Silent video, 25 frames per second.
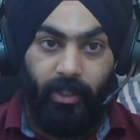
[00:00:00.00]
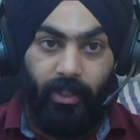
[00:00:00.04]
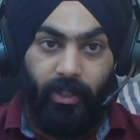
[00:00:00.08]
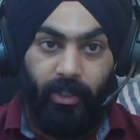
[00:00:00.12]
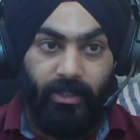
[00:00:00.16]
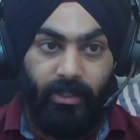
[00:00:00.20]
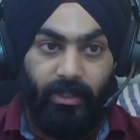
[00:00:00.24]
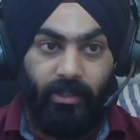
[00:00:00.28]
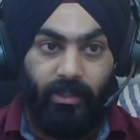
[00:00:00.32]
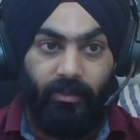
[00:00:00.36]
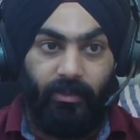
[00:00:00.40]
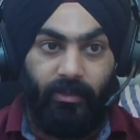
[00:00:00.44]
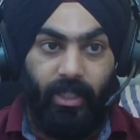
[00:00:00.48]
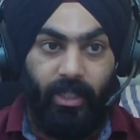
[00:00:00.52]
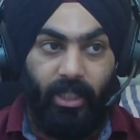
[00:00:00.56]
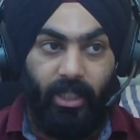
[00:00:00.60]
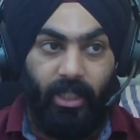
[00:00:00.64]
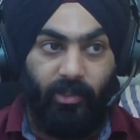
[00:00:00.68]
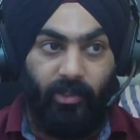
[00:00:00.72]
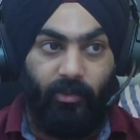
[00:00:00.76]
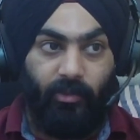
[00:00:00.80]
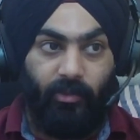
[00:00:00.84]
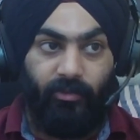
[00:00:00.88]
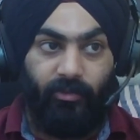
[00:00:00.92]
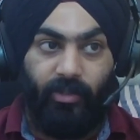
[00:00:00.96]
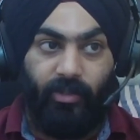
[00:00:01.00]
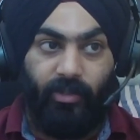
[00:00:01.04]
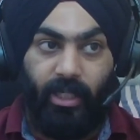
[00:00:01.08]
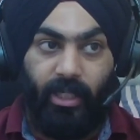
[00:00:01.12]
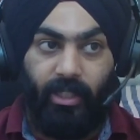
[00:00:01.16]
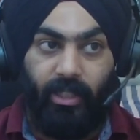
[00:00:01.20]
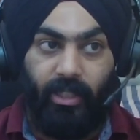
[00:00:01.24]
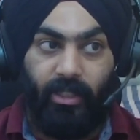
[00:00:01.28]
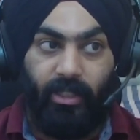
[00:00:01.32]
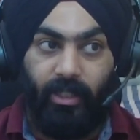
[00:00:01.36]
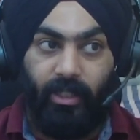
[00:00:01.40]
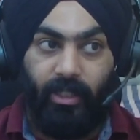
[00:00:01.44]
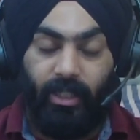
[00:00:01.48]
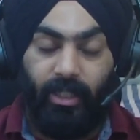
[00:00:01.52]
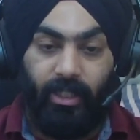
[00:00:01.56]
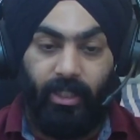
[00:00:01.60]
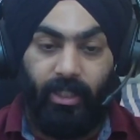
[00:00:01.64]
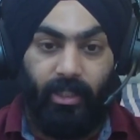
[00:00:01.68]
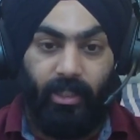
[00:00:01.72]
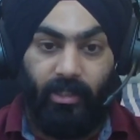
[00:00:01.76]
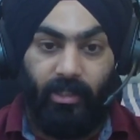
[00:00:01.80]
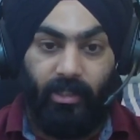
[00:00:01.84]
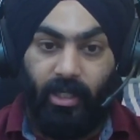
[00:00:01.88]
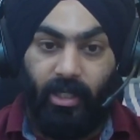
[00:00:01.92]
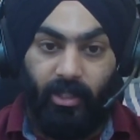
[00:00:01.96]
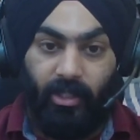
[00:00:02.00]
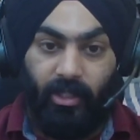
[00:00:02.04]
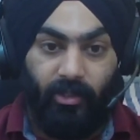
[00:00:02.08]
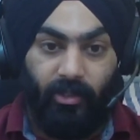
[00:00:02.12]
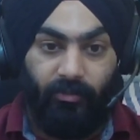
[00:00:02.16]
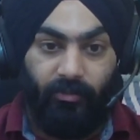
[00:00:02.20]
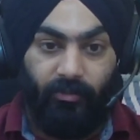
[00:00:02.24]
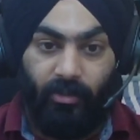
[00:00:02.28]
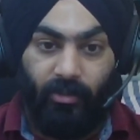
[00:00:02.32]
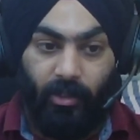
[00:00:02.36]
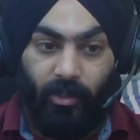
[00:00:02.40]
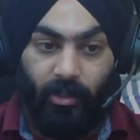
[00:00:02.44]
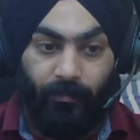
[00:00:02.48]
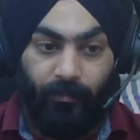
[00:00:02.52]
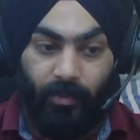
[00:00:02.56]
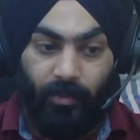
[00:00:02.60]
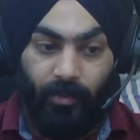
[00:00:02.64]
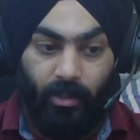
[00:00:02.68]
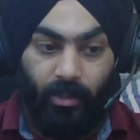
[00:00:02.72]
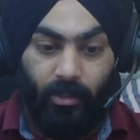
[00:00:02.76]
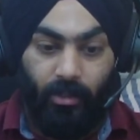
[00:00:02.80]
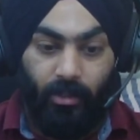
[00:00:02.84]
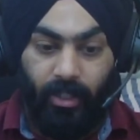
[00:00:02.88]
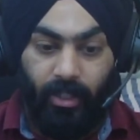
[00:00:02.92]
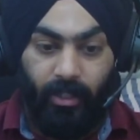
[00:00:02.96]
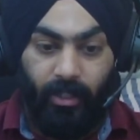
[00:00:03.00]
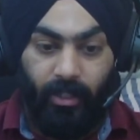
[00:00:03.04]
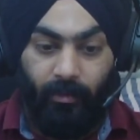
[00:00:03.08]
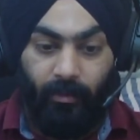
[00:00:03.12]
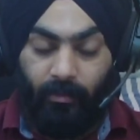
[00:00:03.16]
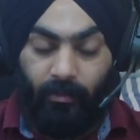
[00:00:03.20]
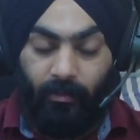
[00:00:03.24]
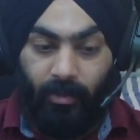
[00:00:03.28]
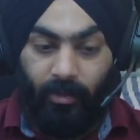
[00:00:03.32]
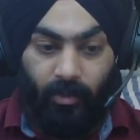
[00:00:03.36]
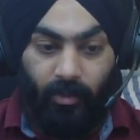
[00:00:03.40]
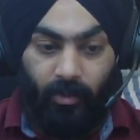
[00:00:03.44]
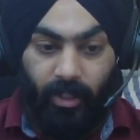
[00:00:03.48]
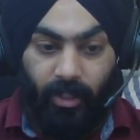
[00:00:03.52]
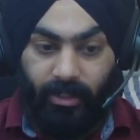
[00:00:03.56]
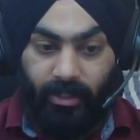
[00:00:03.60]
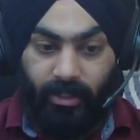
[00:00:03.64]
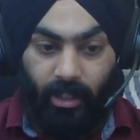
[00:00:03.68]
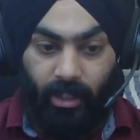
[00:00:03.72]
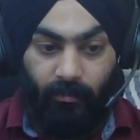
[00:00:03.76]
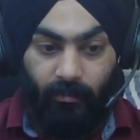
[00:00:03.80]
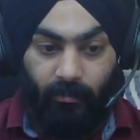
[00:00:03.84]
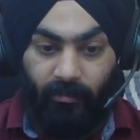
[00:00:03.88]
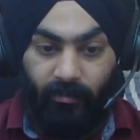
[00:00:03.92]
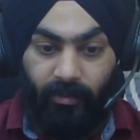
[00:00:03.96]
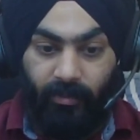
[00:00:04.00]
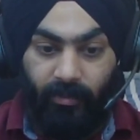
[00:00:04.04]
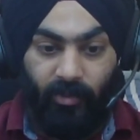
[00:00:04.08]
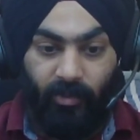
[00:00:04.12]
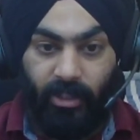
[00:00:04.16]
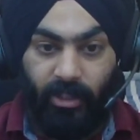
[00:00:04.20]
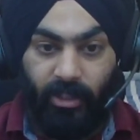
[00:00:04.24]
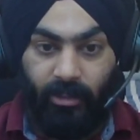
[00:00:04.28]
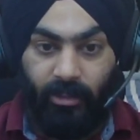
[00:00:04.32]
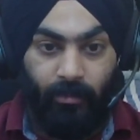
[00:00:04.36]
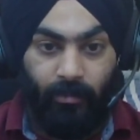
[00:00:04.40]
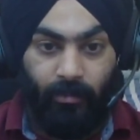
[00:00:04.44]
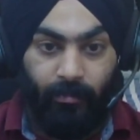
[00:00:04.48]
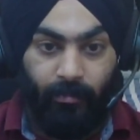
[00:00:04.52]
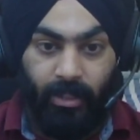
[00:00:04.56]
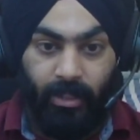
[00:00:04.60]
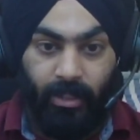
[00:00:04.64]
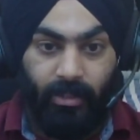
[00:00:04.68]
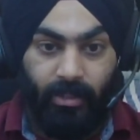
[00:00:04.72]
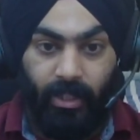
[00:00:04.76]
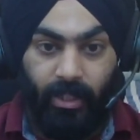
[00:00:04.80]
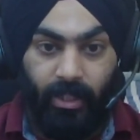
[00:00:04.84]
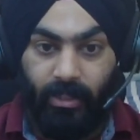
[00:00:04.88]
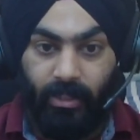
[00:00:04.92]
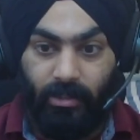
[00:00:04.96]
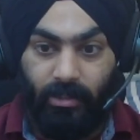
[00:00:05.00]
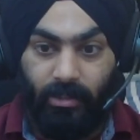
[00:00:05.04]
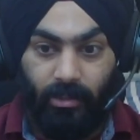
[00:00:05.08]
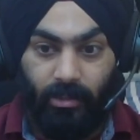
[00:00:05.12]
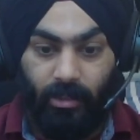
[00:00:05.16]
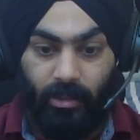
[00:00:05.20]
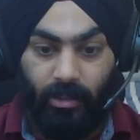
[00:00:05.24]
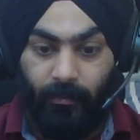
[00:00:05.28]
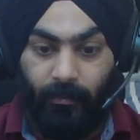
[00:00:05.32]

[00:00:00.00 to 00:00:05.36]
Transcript: test that you will find in any kind of exam. For example, PCS.